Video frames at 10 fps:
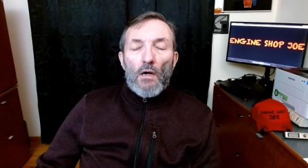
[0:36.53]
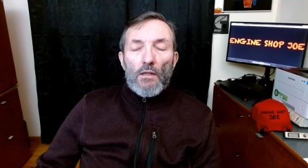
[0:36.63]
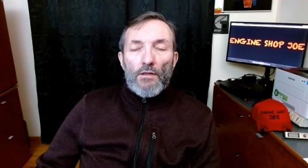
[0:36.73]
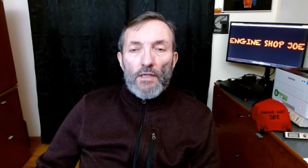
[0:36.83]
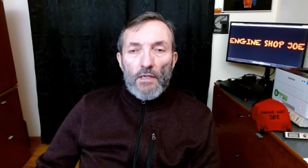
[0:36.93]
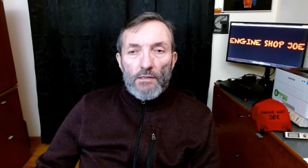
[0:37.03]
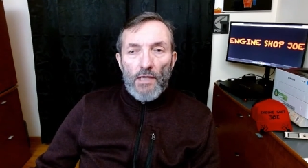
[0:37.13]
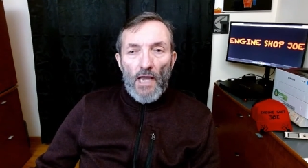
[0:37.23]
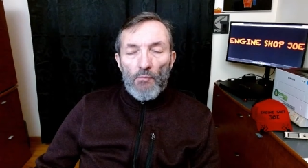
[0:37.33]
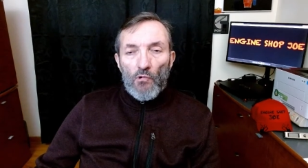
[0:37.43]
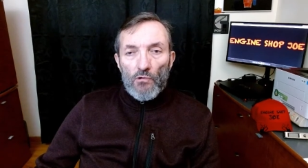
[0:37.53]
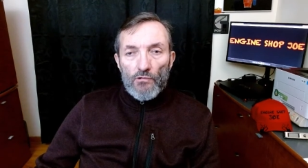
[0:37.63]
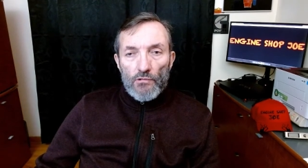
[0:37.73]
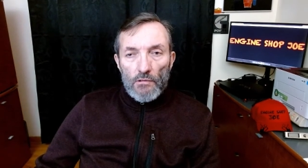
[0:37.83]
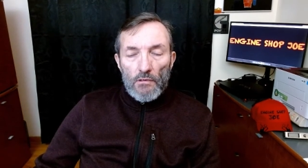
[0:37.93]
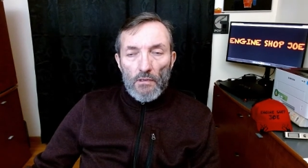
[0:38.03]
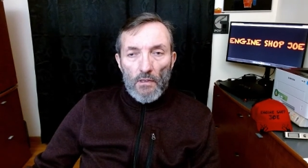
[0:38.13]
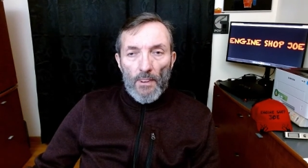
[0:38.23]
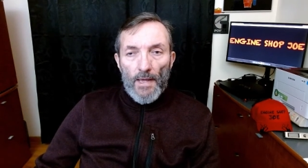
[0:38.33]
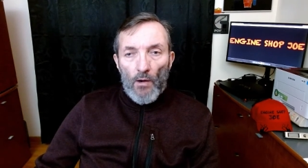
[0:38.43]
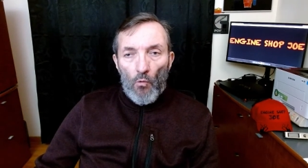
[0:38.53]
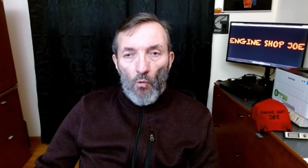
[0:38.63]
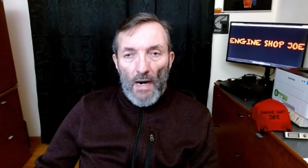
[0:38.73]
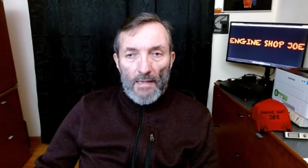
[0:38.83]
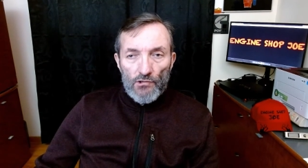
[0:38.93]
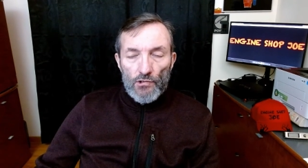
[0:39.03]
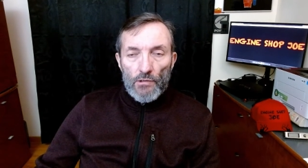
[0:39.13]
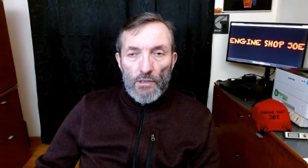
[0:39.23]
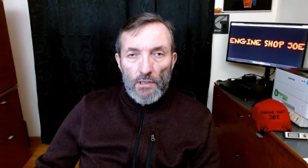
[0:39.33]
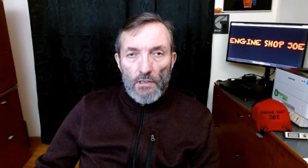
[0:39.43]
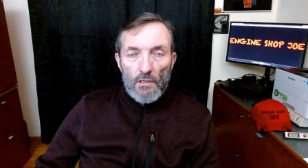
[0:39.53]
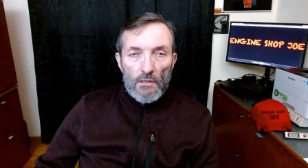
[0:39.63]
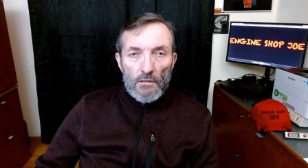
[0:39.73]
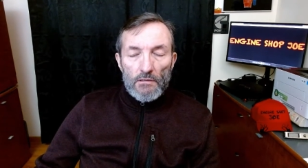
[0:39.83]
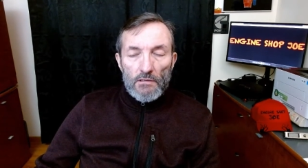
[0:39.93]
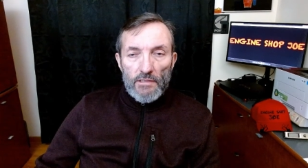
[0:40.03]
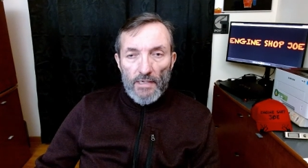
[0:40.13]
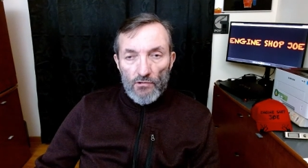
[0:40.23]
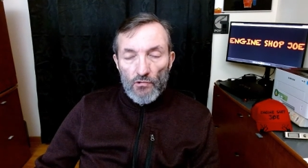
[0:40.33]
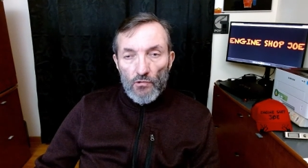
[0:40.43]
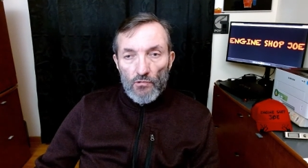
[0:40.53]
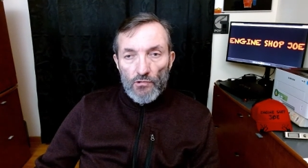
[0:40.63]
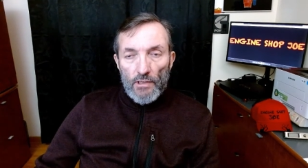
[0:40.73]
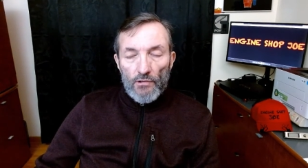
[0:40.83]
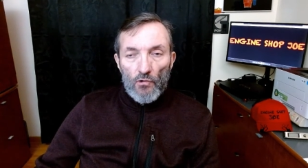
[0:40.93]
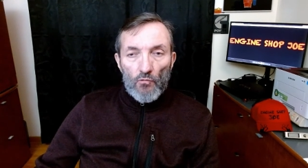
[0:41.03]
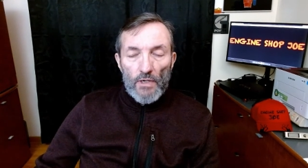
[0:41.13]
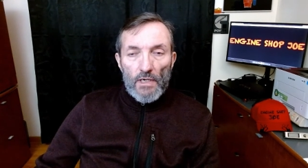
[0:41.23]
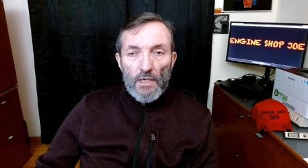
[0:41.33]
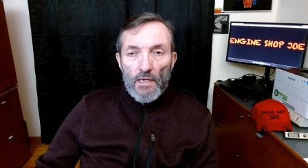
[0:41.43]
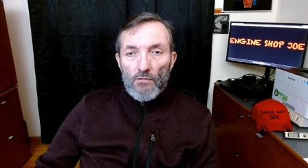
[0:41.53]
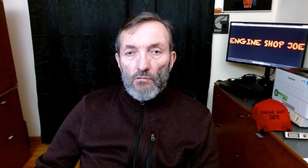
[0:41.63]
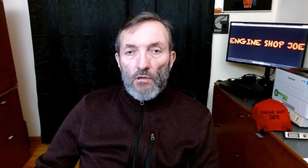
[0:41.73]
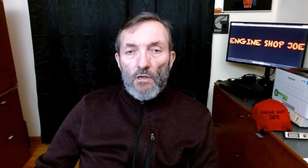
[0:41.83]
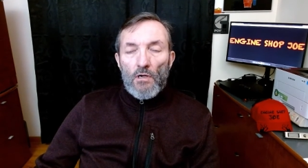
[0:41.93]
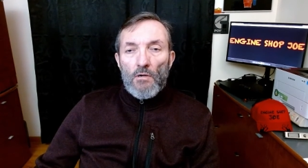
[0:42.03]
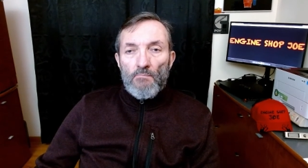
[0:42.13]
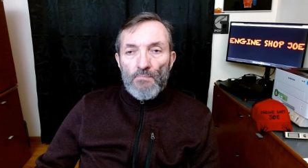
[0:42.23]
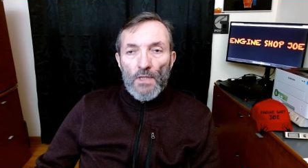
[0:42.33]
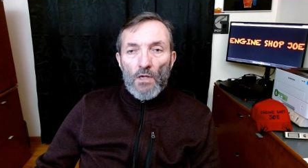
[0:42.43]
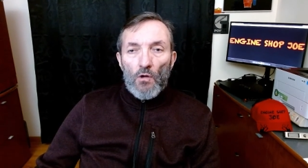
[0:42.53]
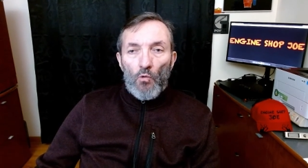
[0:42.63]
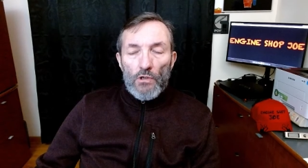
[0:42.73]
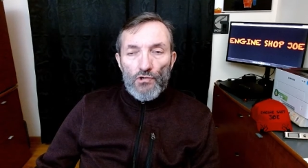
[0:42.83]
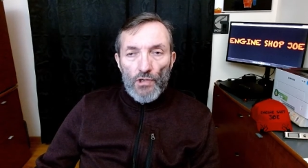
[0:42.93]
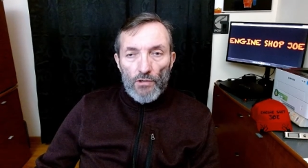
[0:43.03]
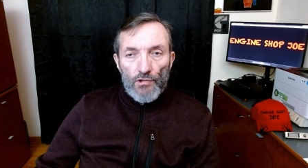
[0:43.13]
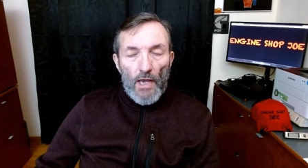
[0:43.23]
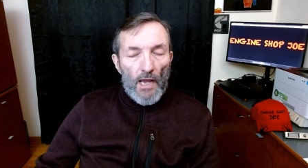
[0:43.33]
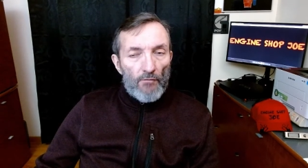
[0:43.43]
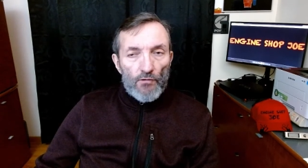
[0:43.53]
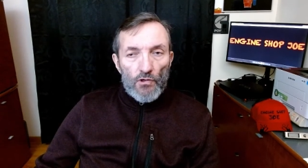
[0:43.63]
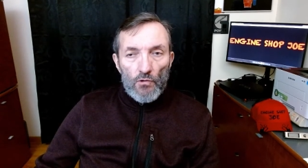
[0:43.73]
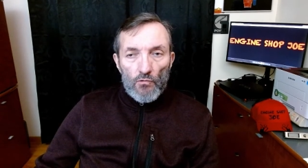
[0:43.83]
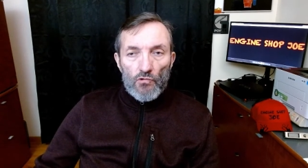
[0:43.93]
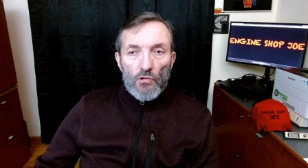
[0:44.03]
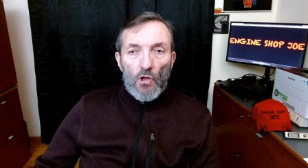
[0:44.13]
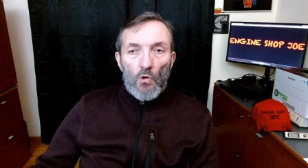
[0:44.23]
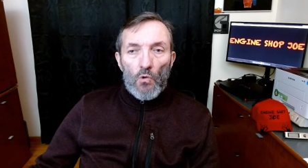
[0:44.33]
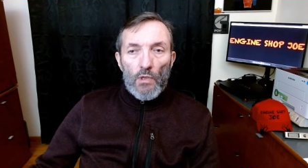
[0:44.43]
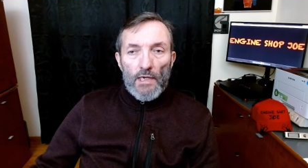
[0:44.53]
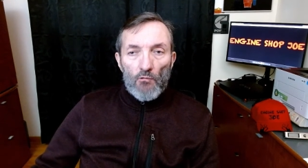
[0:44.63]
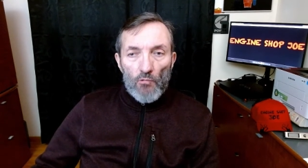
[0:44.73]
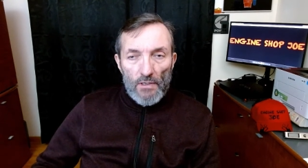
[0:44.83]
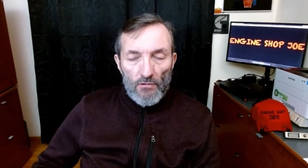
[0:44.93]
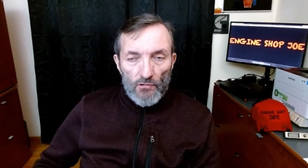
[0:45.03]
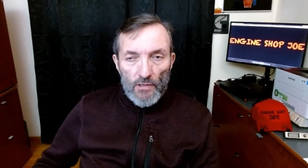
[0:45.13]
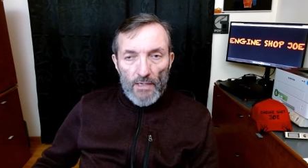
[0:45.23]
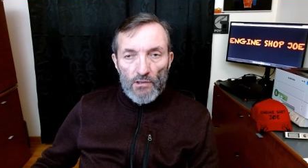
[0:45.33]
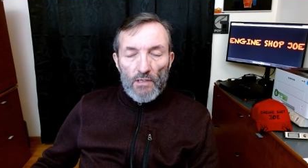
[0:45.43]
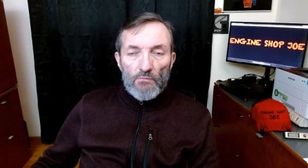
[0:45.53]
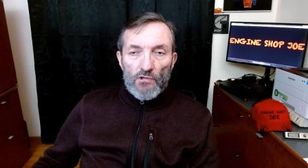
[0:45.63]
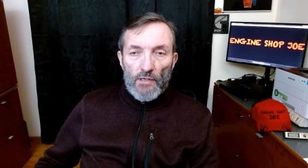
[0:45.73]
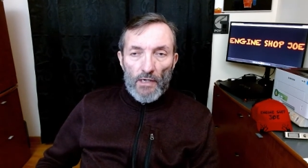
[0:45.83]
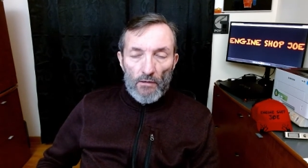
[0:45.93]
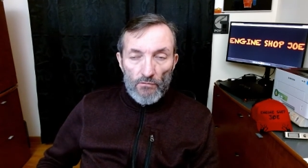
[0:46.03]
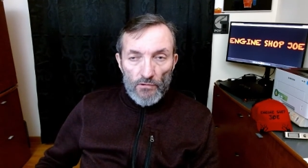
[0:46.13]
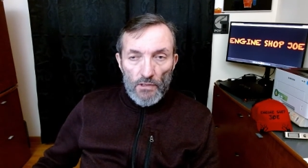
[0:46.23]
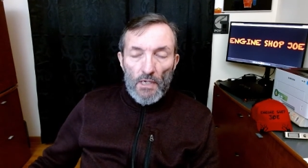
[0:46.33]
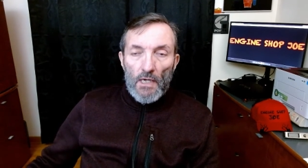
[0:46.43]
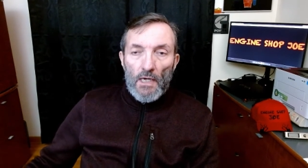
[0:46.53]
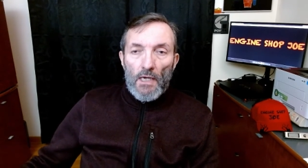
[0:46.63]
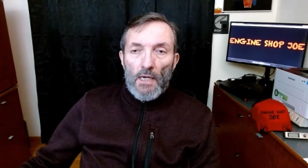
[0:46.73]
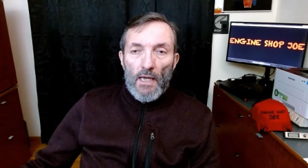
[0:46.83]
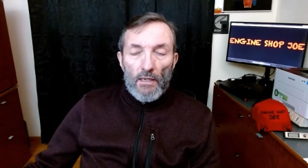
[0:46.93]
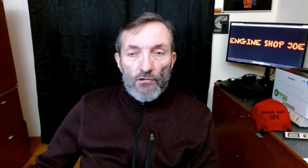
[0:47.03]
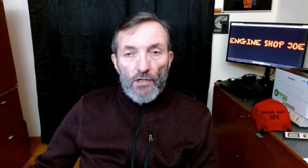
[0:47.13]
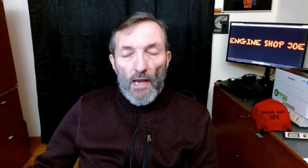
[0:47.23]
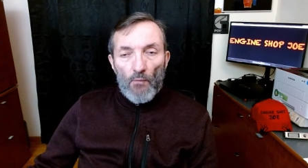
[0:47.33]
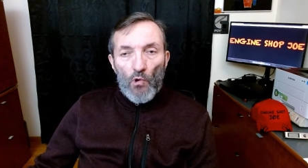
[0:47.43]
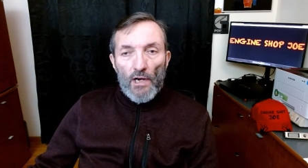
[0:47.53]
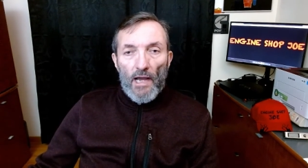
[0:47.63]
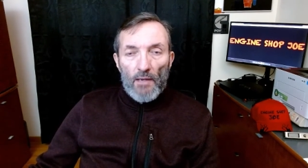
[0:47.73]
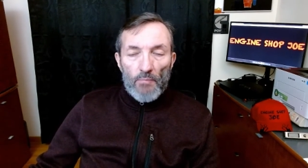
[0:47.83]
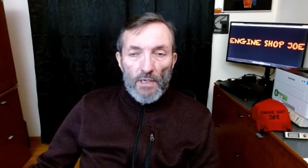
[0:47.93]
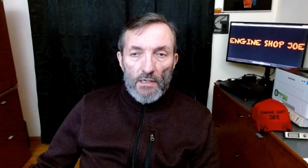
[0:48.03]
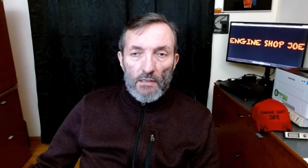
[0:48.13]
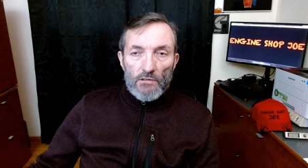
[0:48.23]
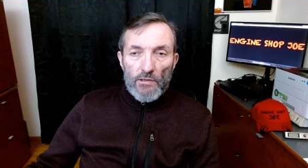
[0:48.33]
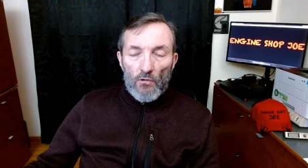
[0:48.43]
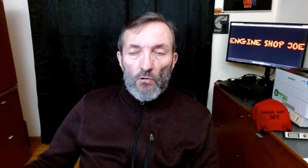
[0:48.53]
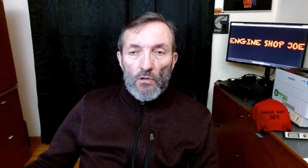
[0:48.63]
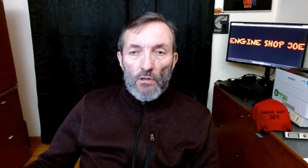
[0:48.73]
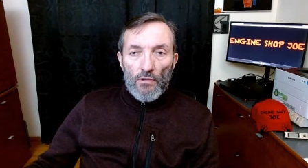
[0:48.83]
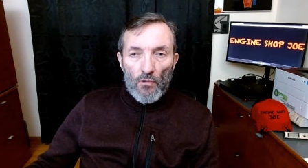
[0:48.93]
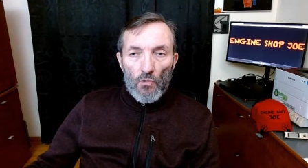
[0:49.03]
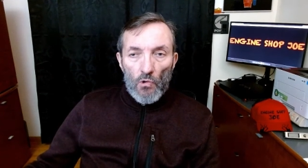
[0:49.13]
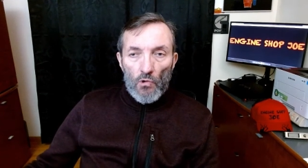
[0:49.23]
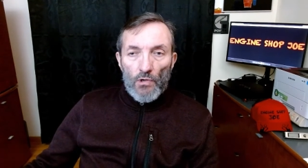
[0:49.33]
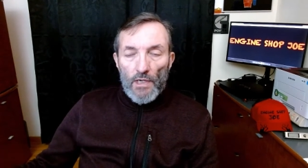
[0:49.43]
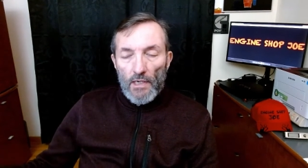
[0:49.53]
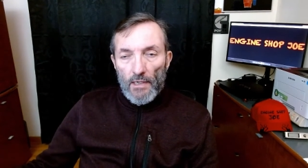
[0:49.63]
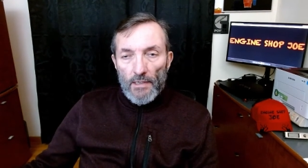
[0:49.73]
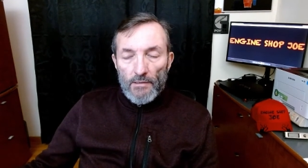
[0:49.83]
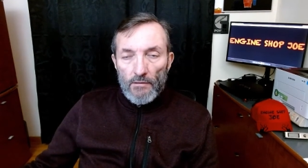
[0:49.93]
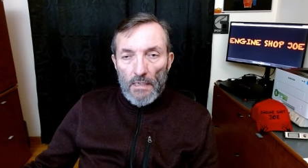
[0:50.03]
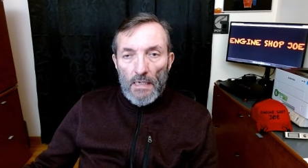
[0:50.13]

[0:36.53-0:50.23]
the tables that watched the sensors and their readings would just have to slowly reset themselves as time went on, because they're they're learning, and it's